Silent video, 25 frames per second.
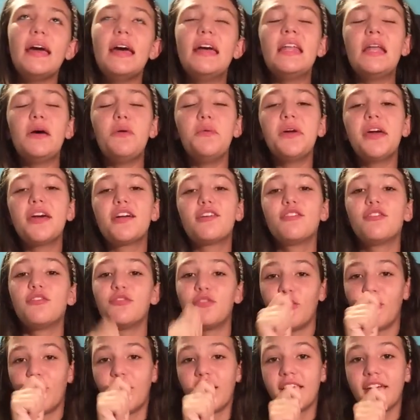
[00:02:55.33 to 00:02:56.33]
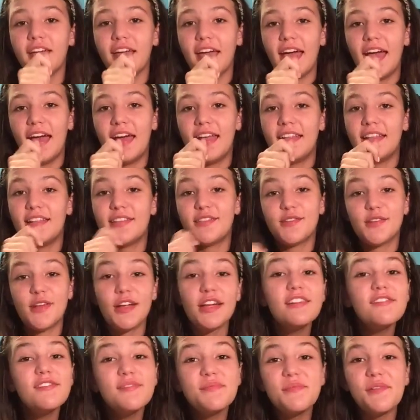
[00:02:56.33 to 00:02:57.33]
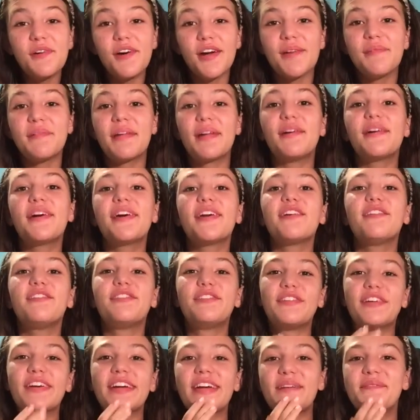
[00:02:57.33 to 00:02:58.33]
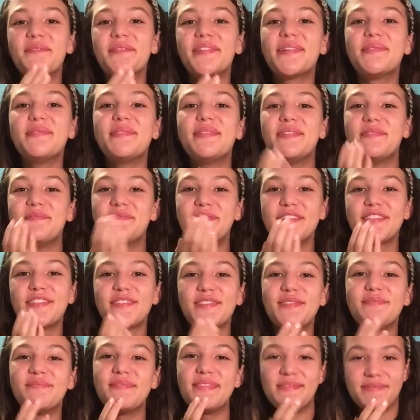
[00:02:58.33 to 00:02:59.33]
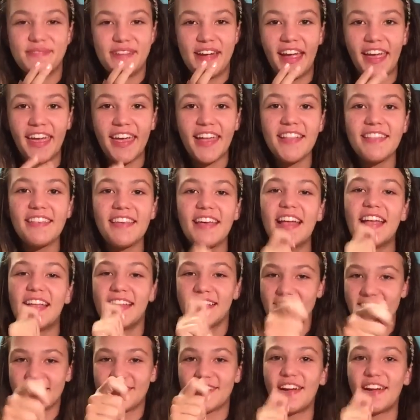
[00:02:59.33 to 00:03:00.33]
and I would get a fork, and this would hurt even more, but I would get a fork and put them in between my brackets and